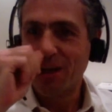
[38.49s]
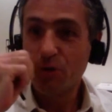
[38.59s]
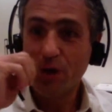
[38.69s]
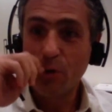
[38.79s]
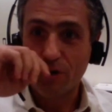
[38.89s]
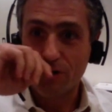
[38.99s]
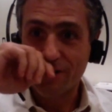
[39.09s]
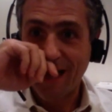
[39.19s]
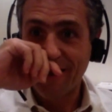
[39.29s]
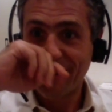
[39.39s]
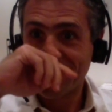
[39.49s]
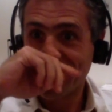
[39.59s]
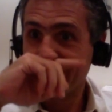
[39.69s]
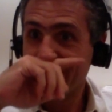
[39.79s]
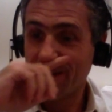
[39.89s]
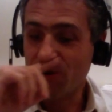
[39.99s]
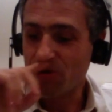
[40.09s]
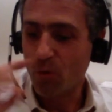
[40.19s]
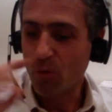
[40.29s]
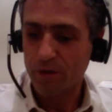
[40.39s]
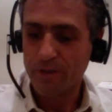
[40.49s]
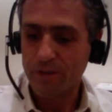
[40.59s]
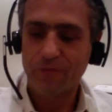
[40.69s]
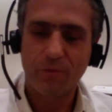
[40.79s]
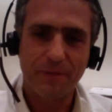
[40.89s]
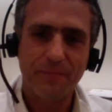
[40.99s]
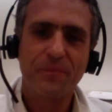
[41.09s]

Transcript: I usually work Saturdays. It is a usual work day for me.